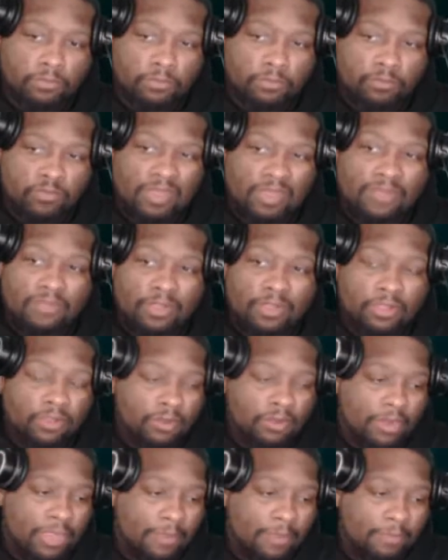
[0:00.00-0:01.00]
you have to
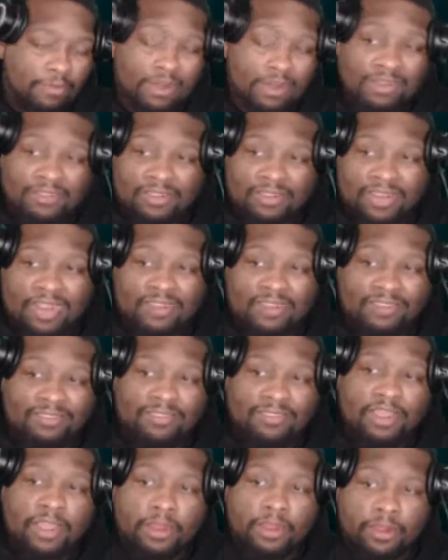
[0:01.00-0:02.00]
learn to embrace it that it's
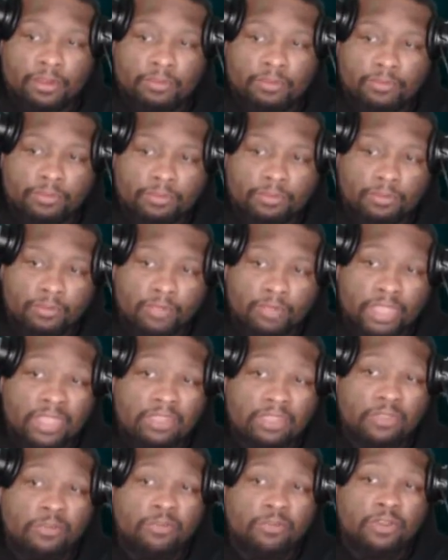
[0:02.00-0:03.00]
there. And
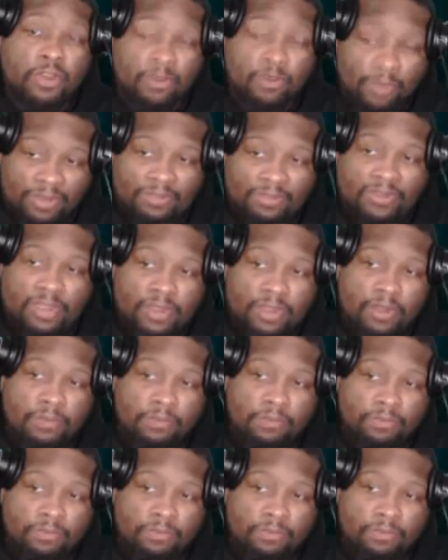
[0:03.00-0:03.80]
you know it's there.